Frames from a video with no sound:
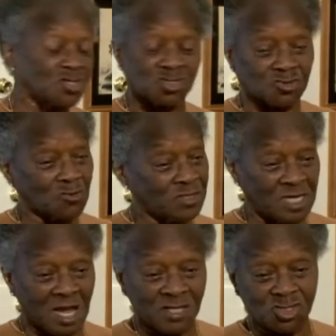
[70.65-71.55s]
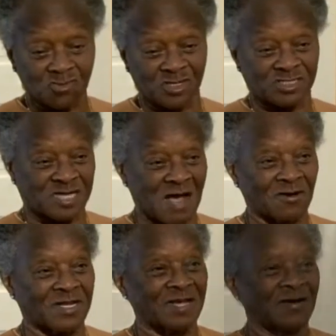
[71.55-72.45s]
it's too dangerous
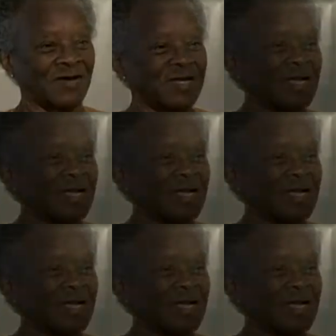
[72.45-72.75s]
out here."